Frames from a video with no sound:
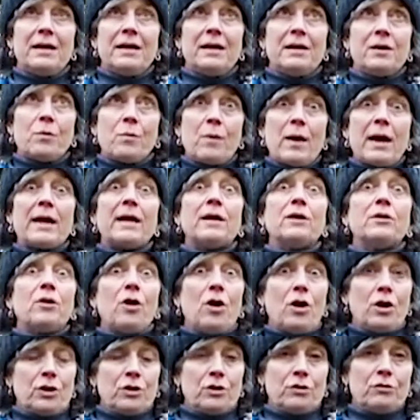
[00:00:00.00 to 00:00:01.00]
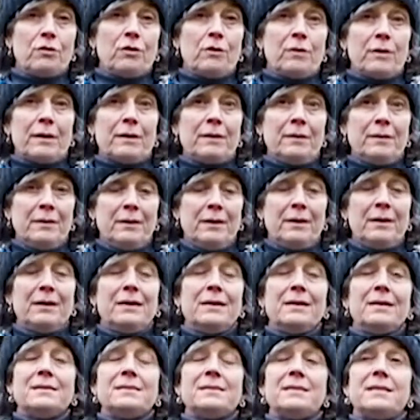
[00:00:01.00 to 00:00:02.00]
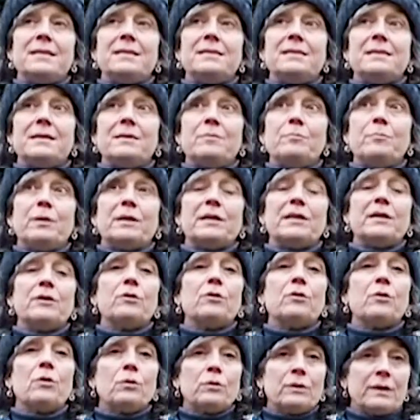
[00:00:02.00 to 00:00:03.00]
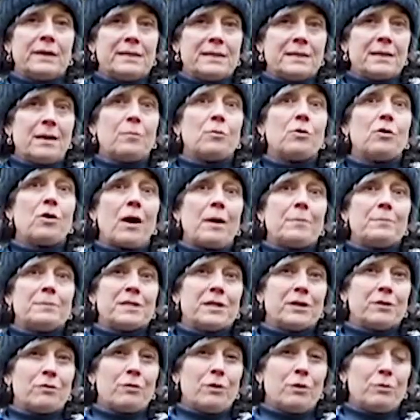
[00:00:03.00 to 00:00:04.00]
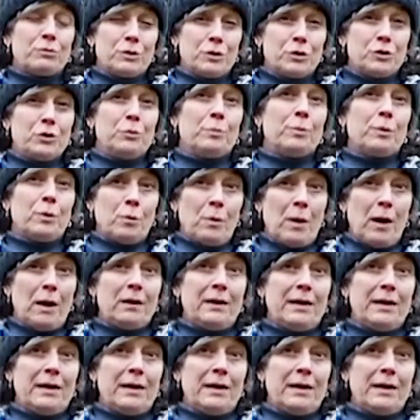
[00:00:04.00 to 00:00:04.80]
in a way, a longer growing season, but there are only some crops that grow super well